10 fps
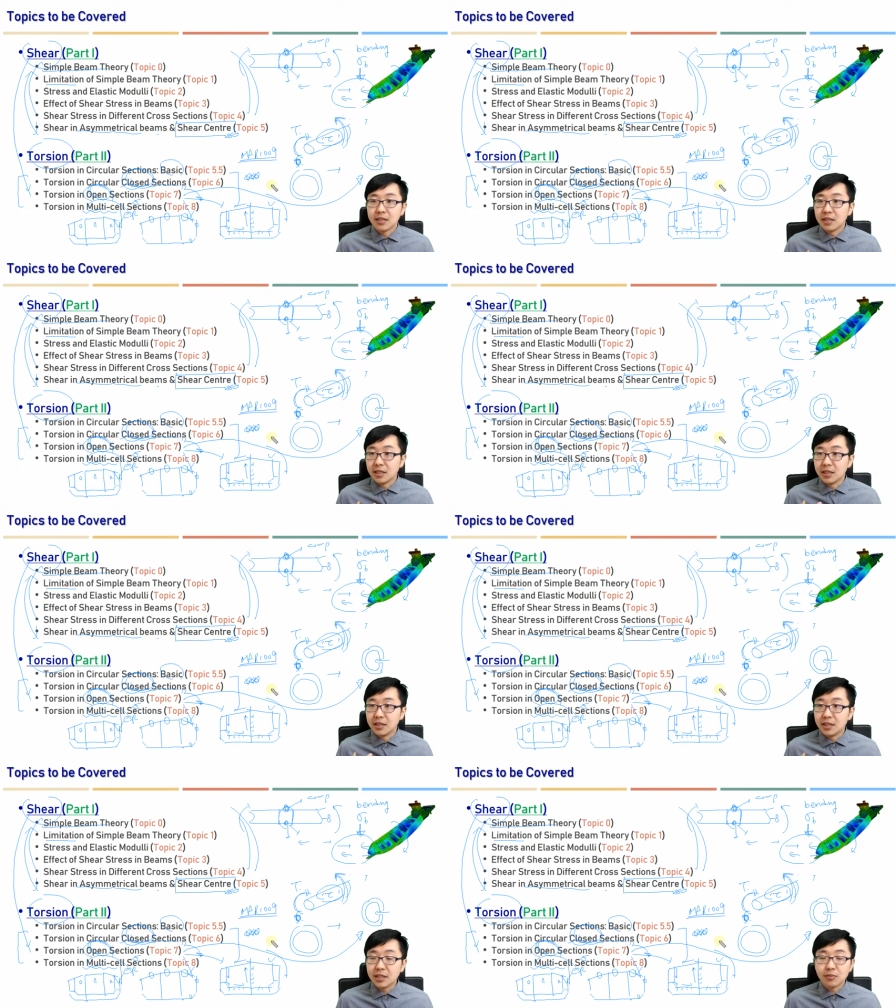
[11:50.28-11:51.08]

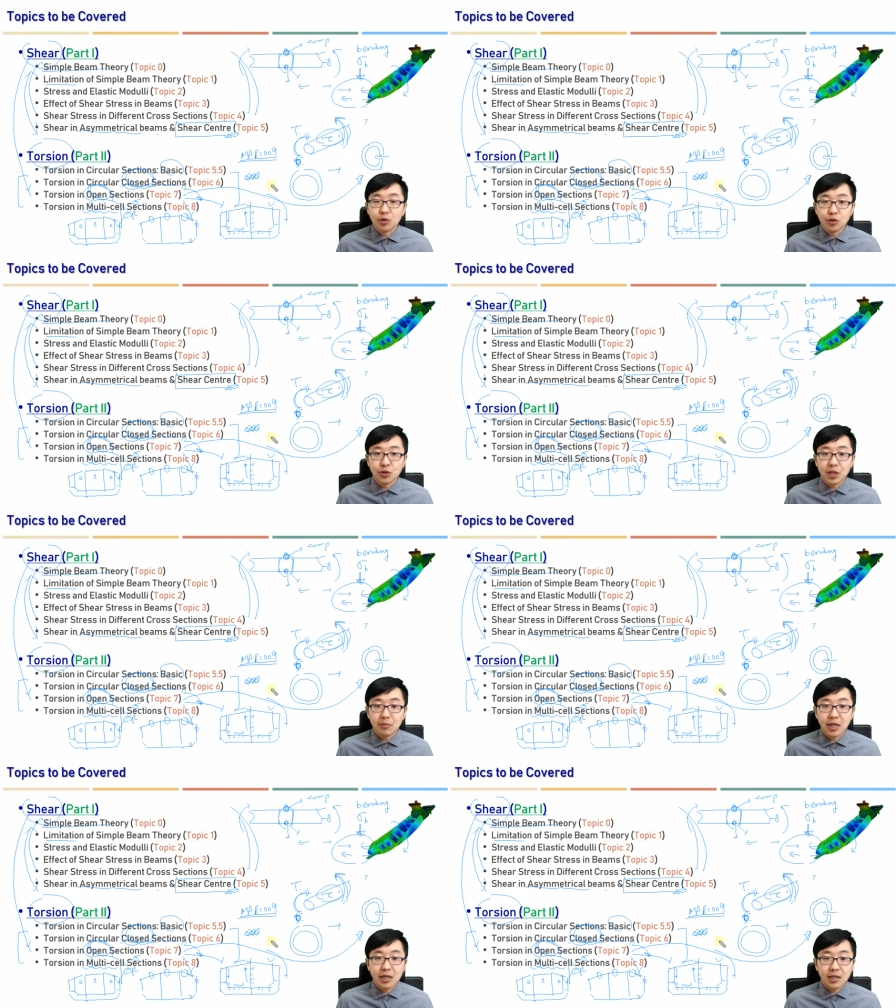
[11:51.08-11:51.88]
in this module
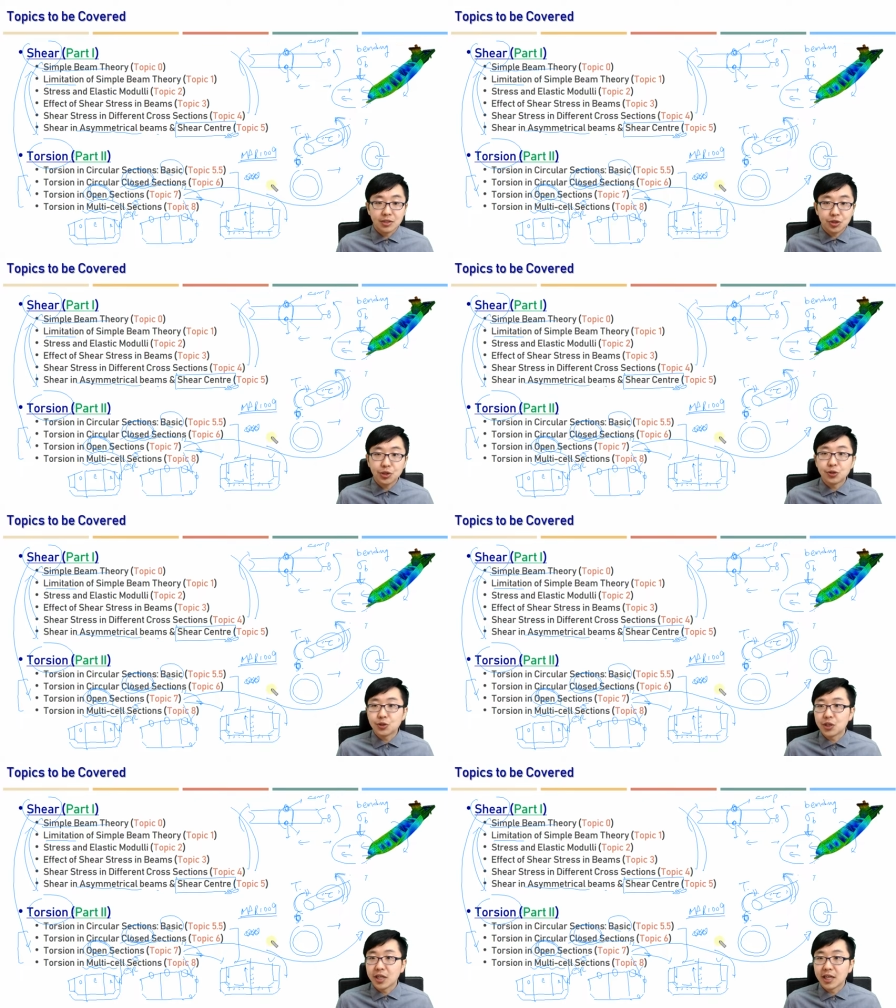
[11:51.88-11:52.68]
MAR
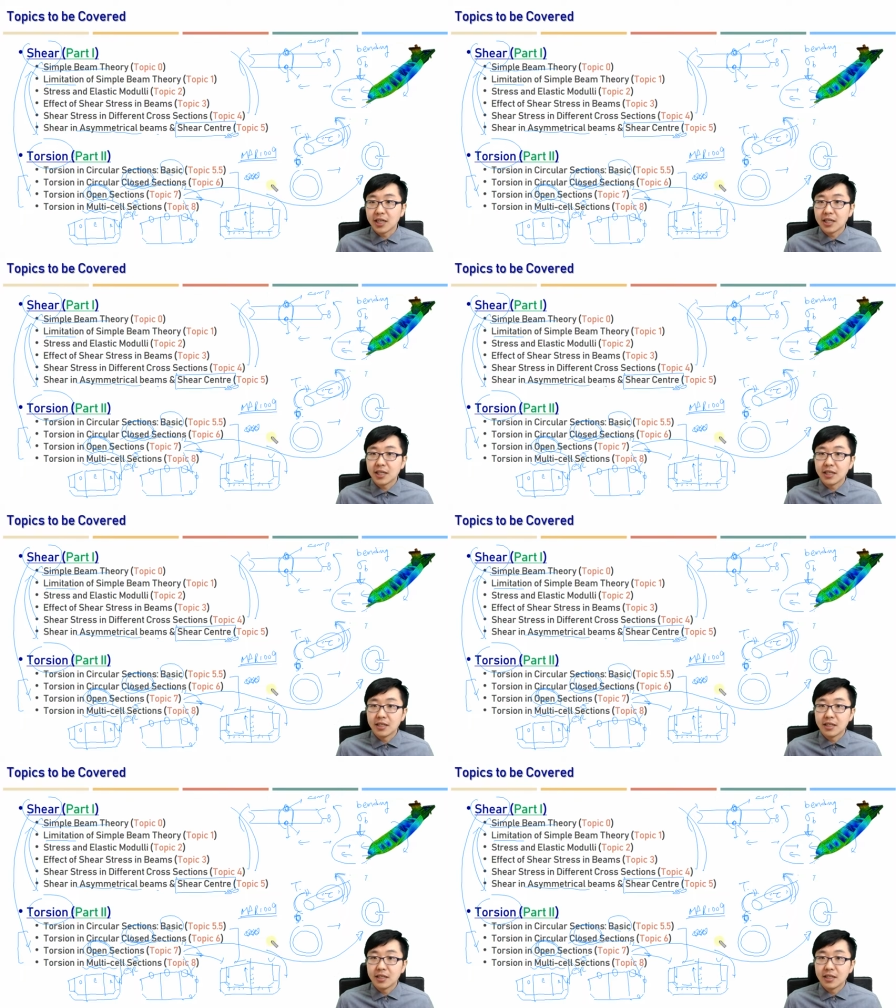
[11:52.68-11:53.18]
3039,